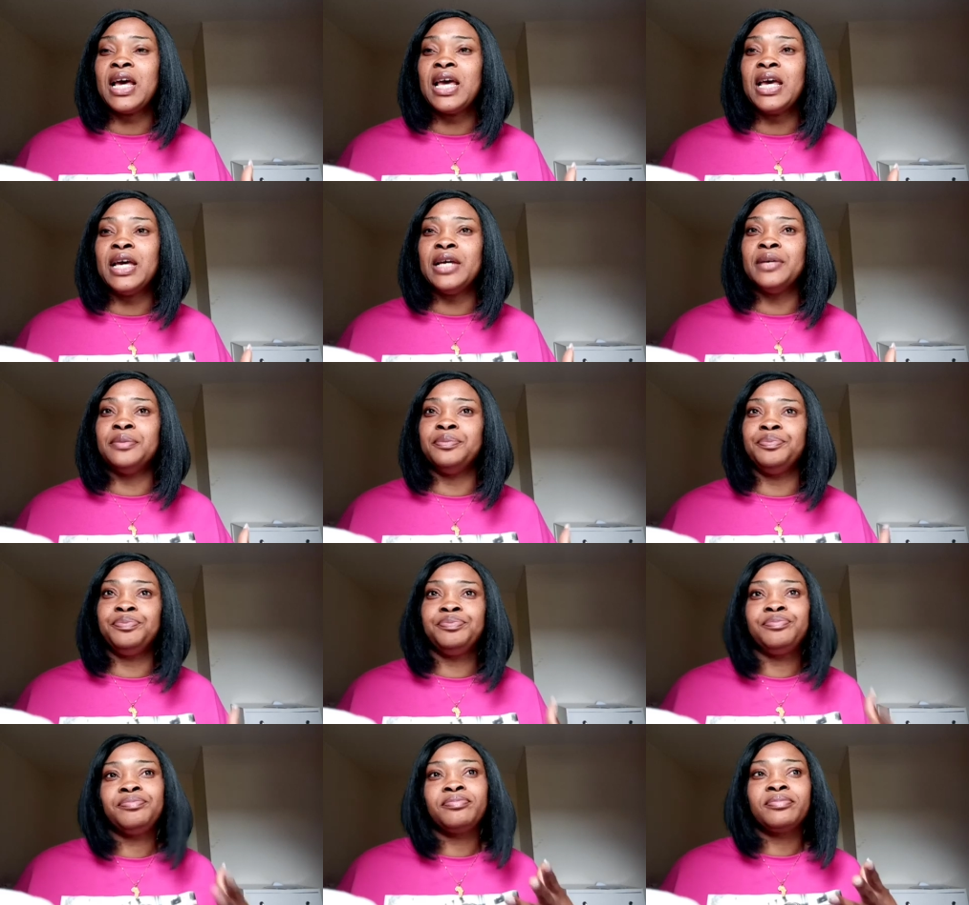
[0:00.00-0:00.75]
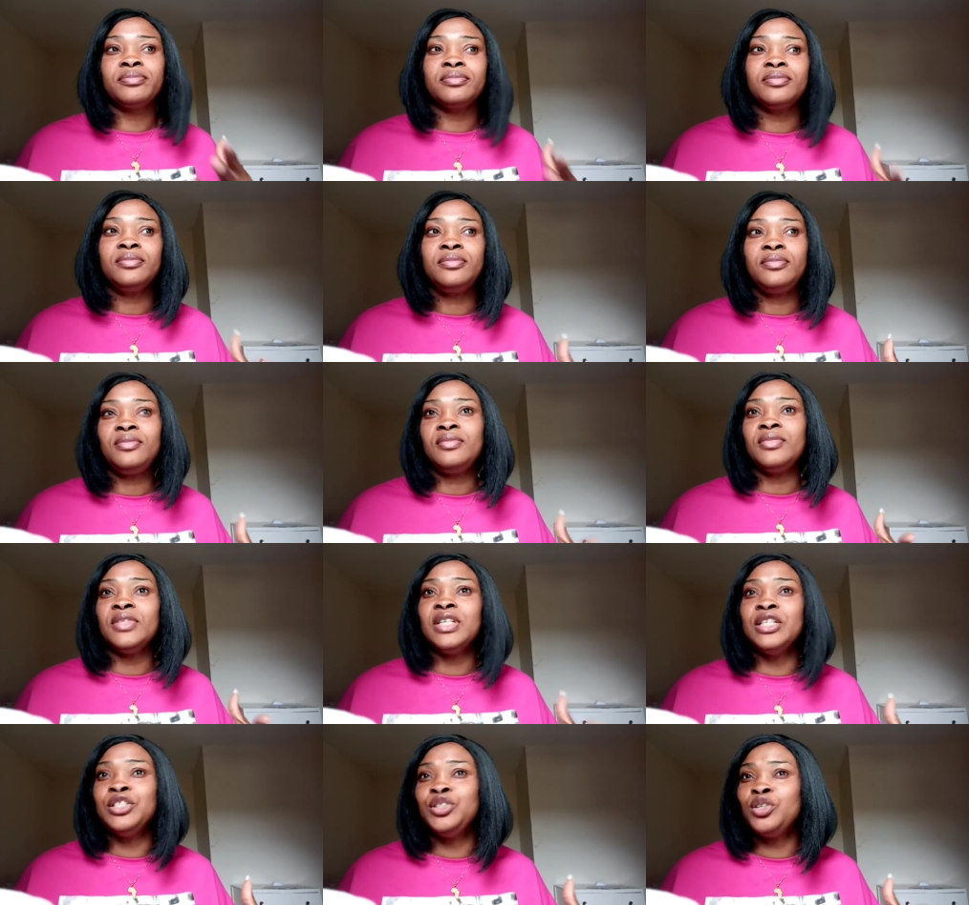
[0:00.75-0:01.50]
um,
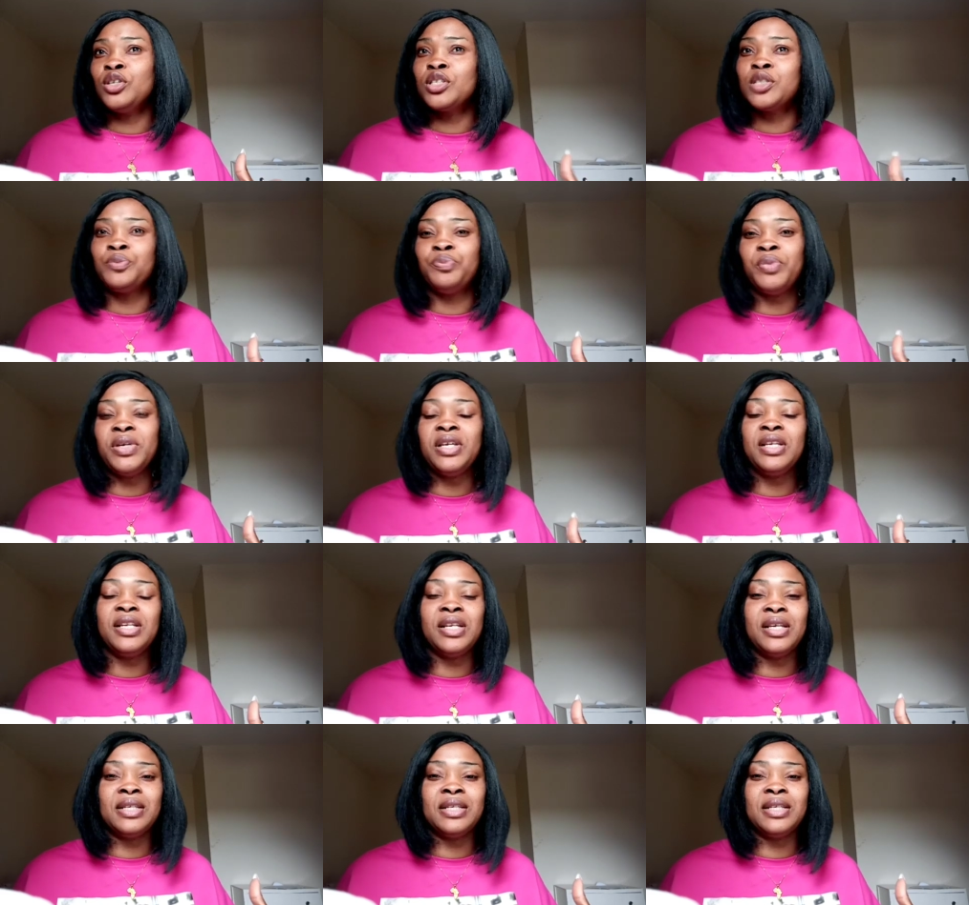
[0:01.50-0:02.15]
just being